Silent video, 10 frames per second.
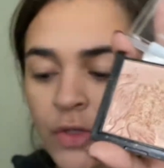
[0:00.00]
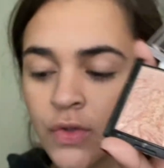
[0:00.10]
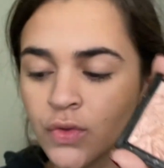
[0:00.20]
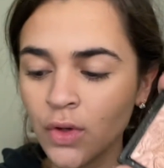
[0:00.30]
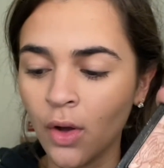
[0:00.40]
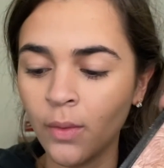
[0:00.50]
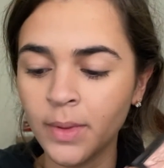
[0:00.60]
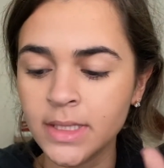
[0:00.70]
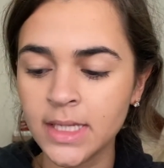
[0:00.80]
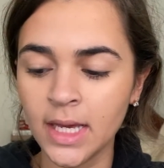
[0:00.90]
So I'm
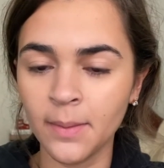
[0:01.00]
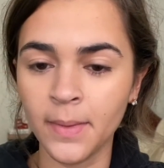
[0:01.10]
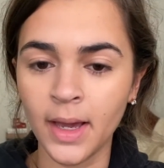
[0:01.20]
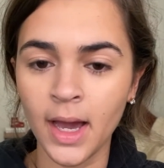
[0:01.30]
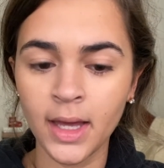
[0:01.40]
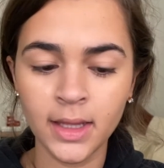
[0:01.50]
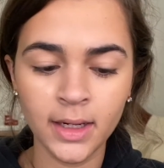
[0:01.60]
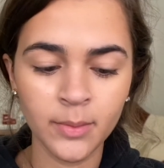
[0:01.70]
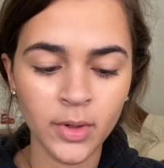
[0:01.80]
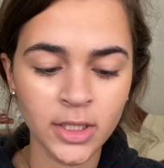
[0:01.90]
going to take my
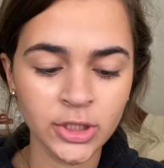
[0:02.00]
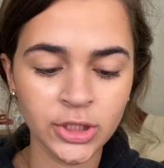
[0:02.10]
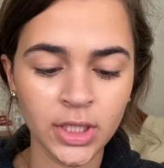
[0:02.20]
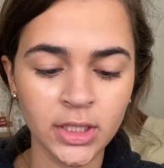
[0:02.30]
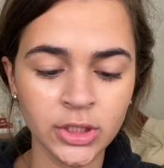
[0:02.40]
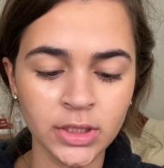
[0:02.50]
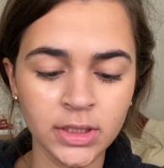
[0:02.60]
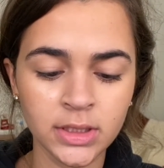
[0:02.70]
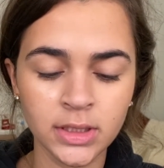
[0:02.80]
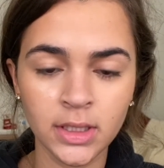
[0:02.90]
highlighting brush and
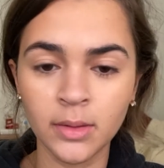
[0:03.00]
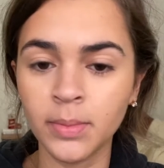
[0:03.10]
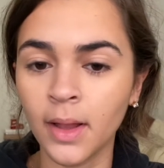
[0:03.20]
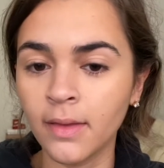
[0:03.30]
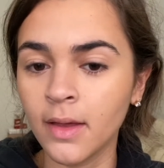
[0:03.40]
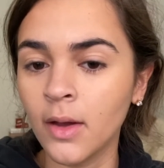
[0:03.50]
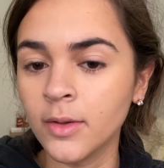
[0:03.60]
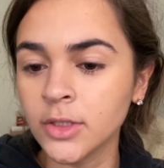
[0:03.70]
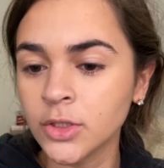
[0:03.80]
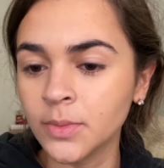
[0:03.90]
just apply that
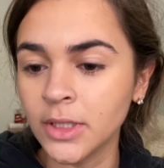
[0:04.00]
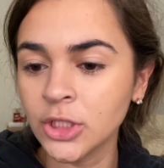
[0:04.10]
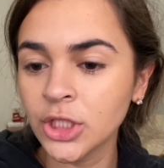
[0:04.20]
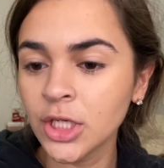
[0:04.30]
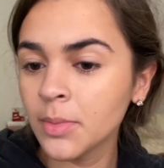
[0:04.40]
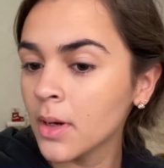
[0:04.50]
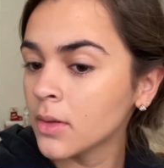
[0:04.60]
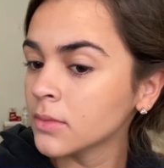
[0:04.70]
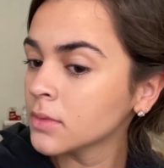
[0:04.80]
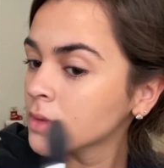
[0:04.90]
onto my
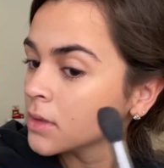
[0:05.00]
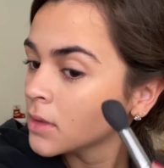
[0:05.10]
cheekbones.